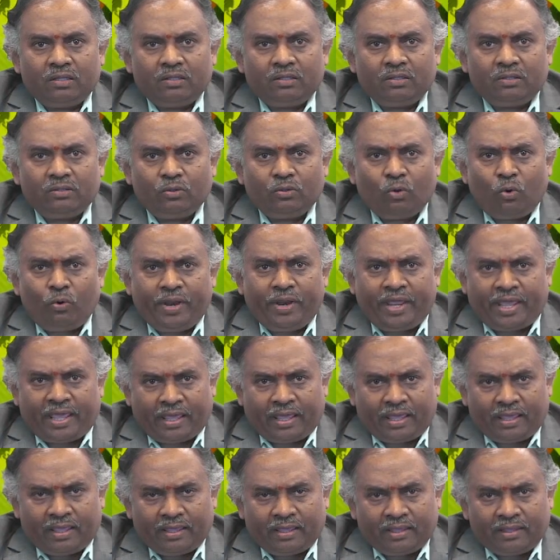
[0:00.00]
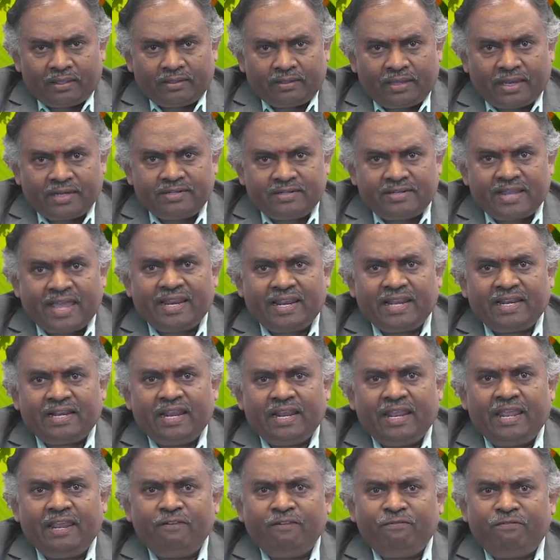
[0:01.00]
Node can
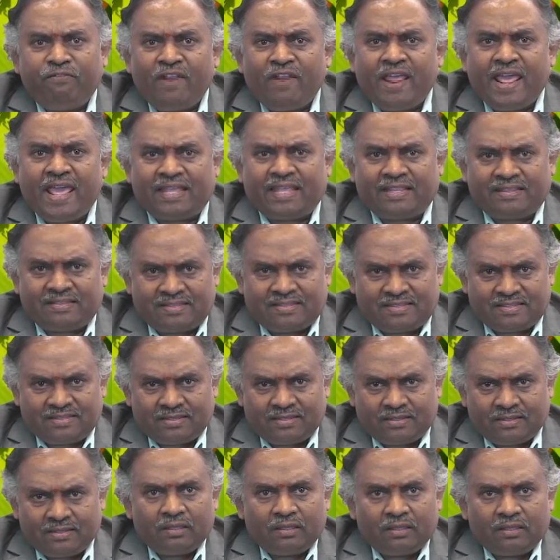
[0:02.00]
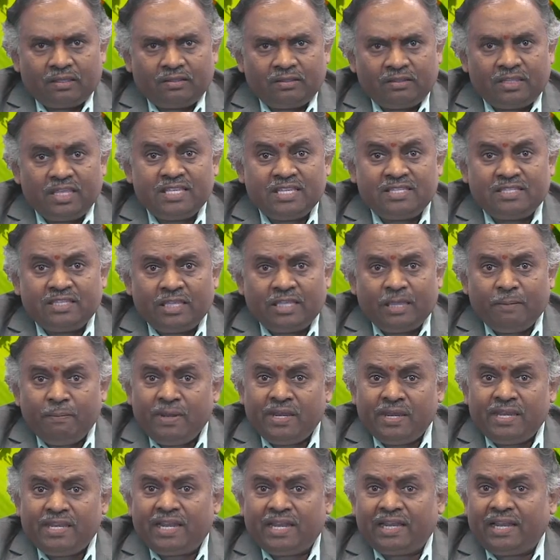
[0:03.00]
directly influence these
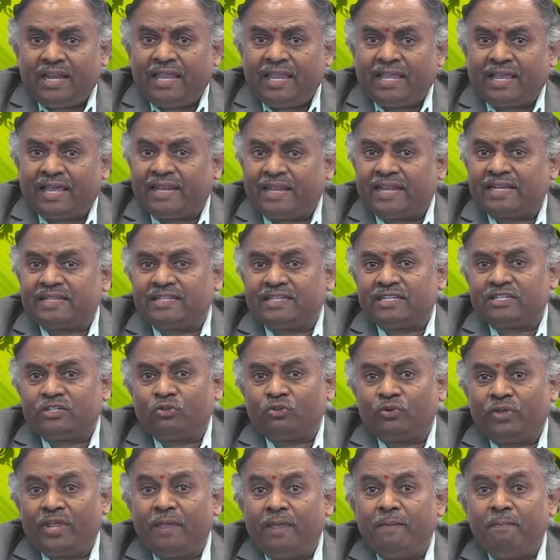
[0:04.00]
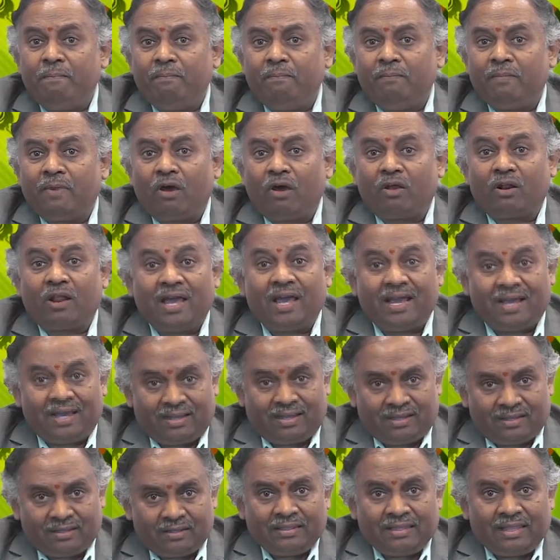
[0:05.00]
immediately connected to him or her.
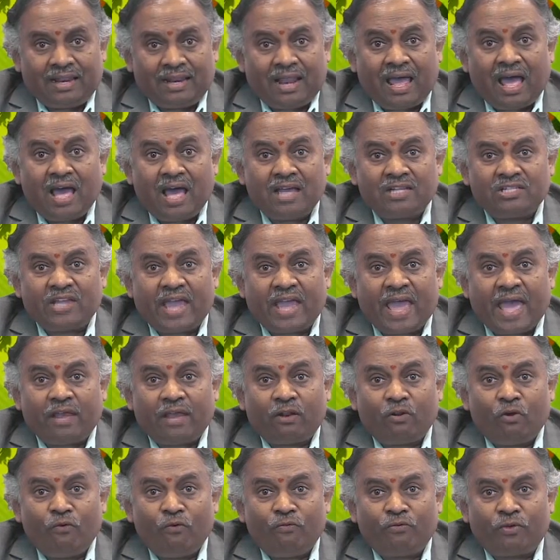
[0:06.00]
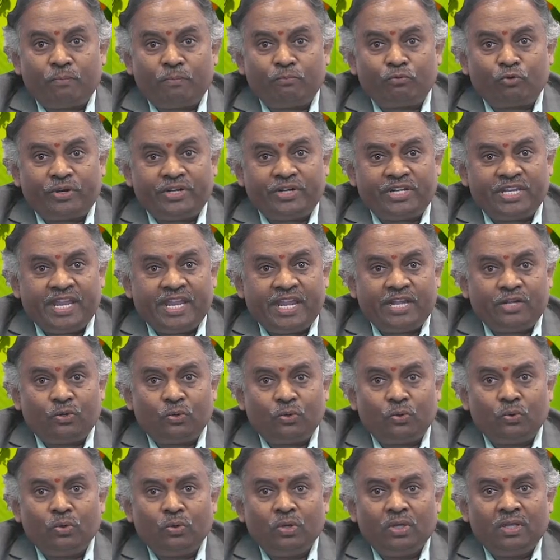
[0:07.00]
The large arrow from 28
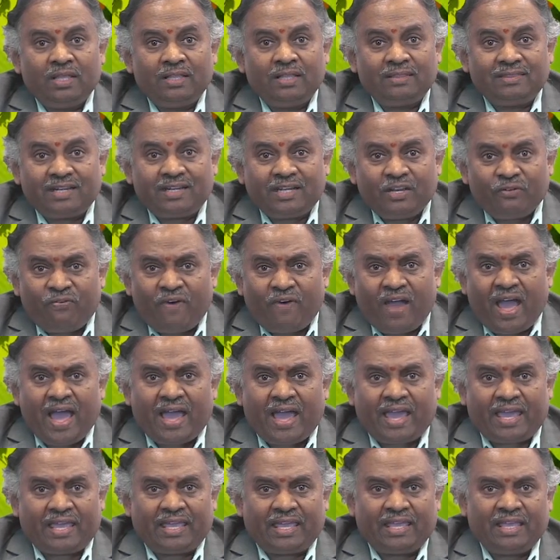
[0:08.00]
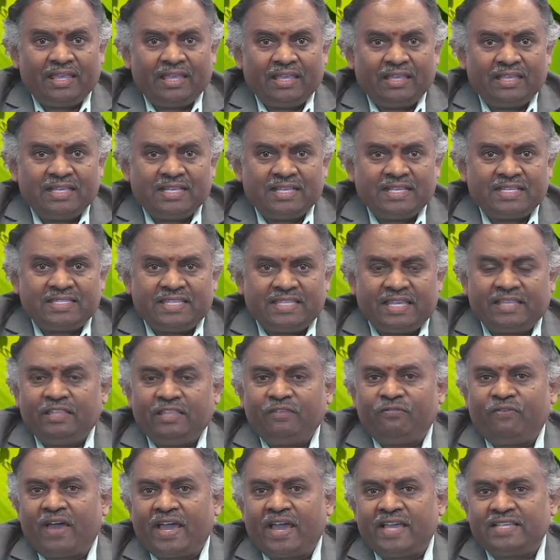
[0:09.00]
to 35
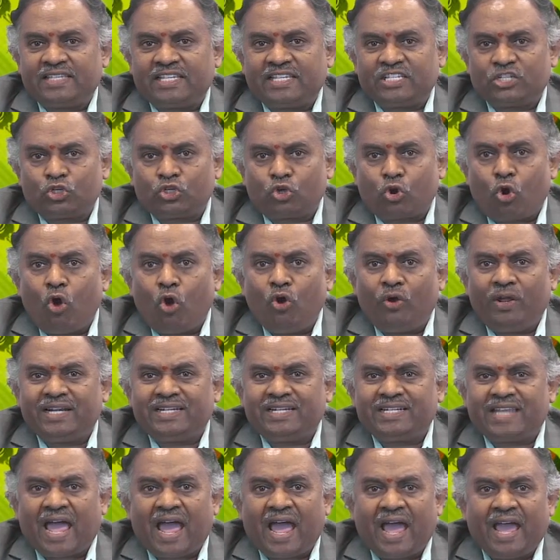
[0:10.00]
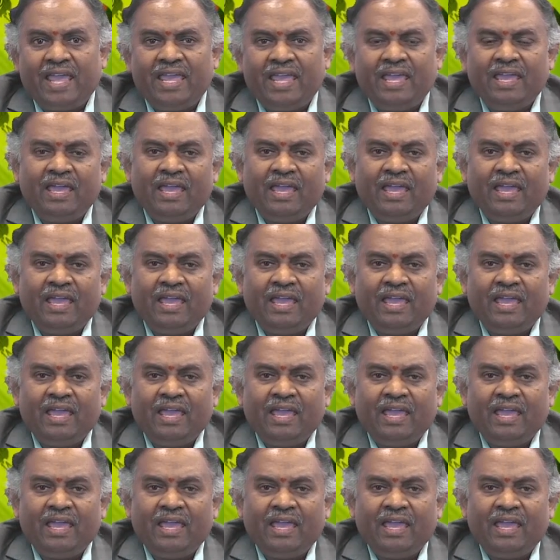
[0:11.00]
signifies a stronger tie,